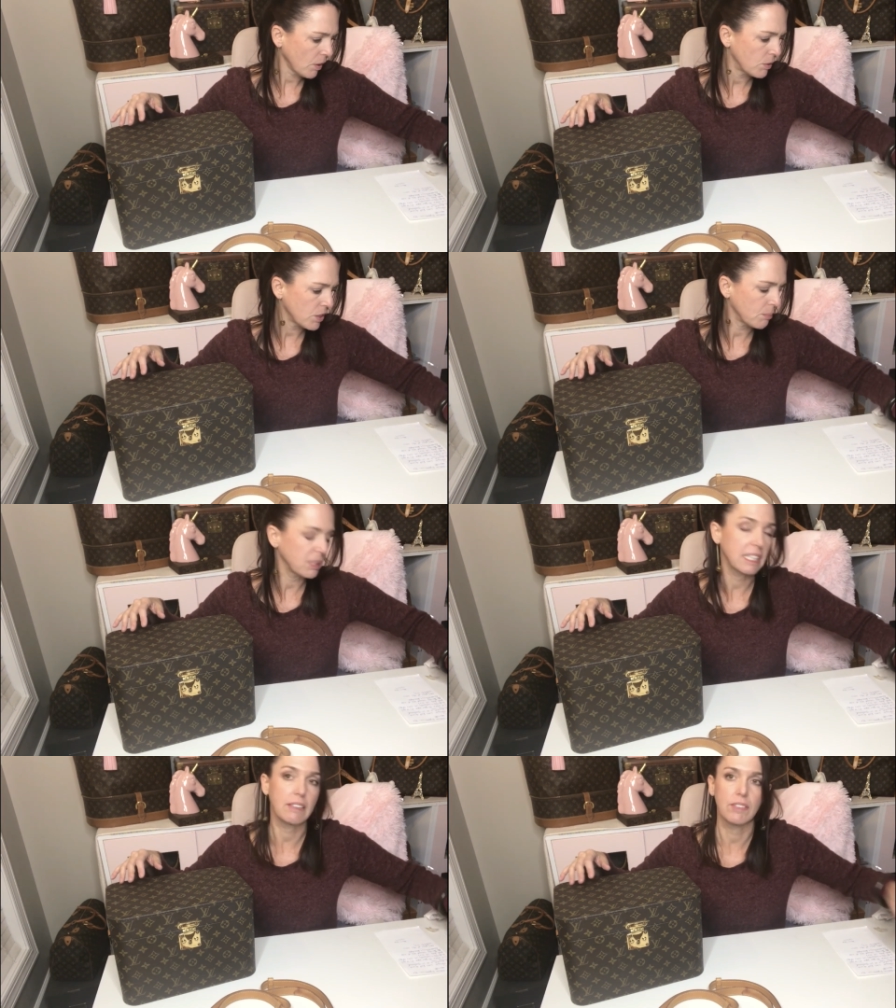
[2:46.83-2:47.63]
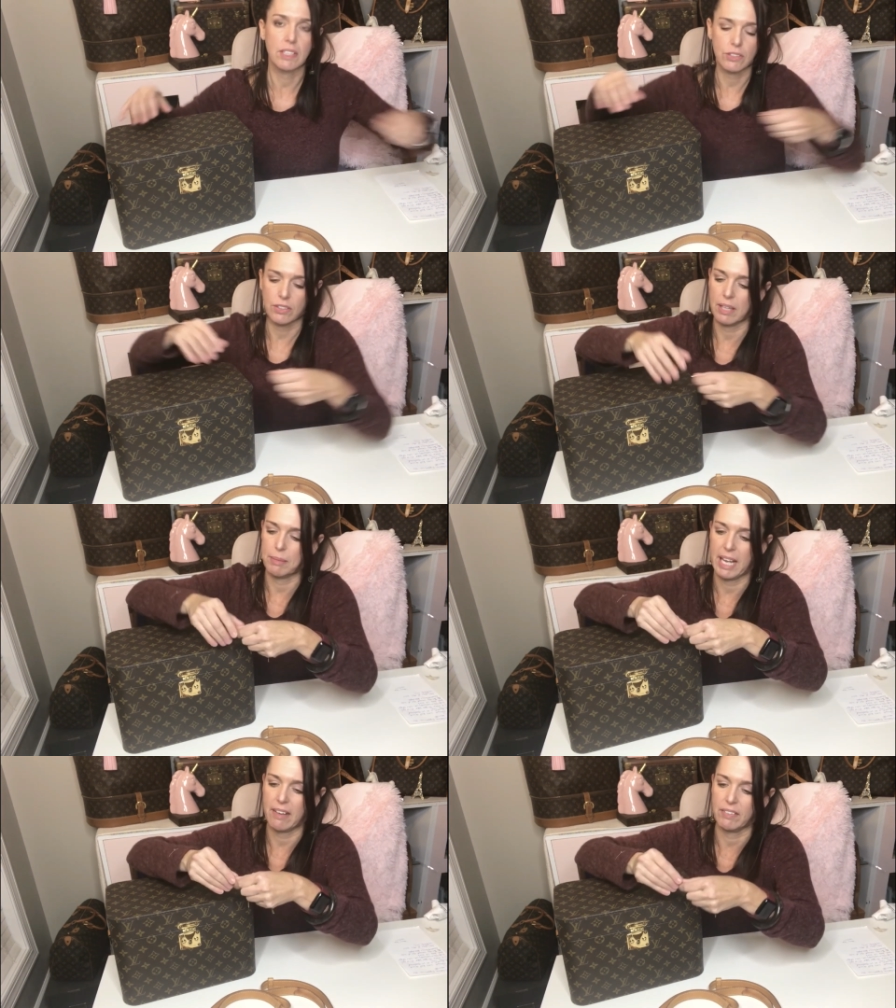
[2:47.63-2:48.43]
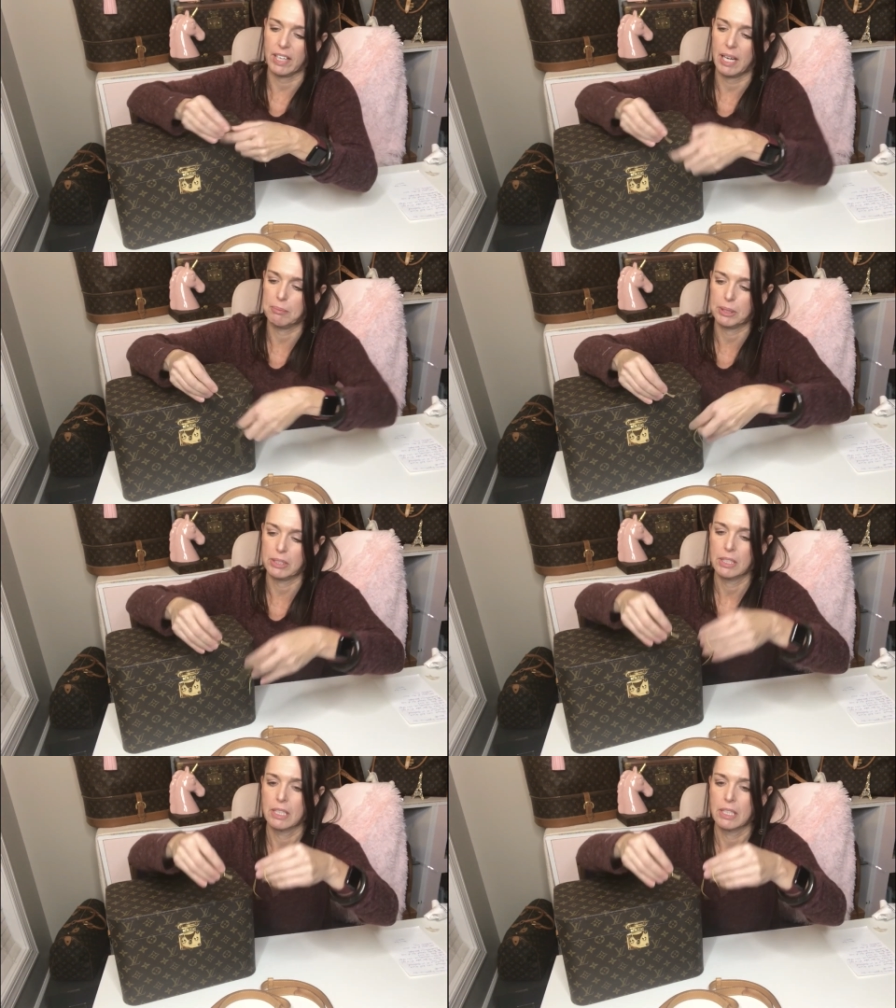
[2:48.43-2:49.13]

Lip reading: I believe these are them. I have a couple.